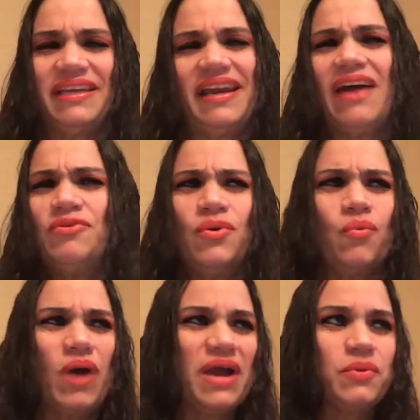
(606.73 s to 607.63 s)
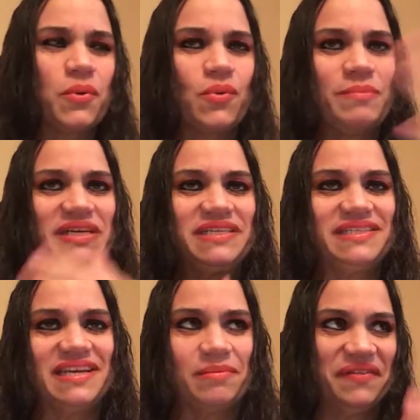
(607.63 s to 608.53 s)
And I don't know why we were
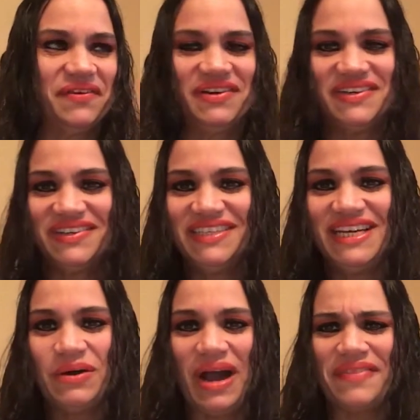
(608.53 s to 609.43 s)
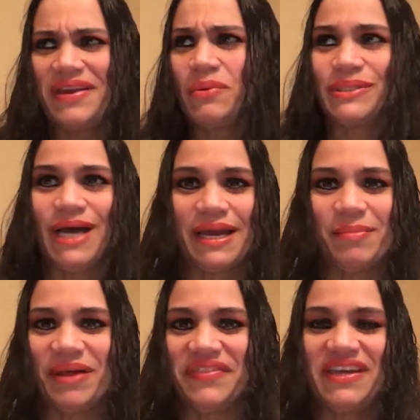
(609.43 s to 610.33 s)
reminiscing about the I think we were talking
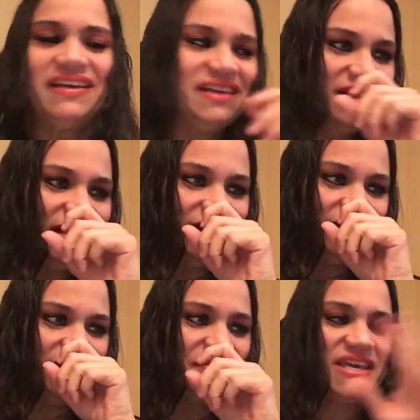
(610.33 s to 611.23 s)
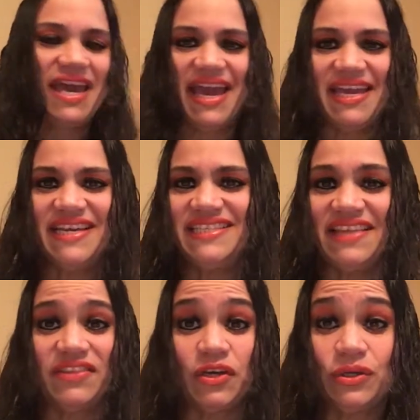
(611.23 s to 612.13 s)
about the the 80s
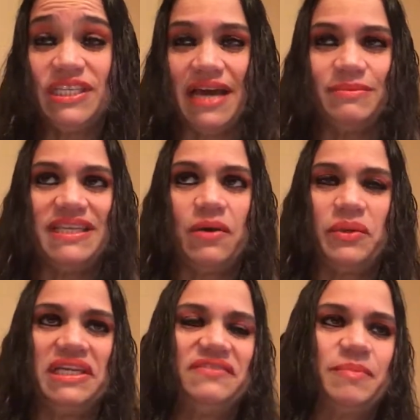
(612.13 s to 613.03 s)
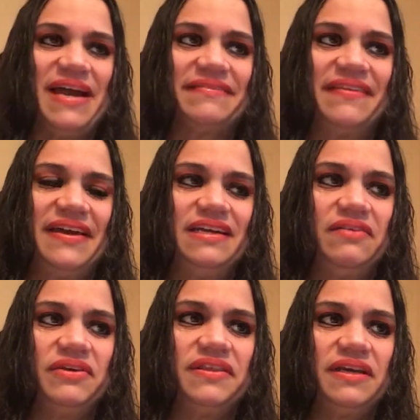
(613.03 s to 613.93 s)
and the good times that we lived back then and
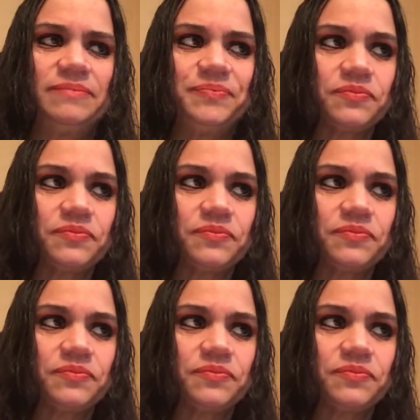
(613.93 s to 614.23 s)
everything.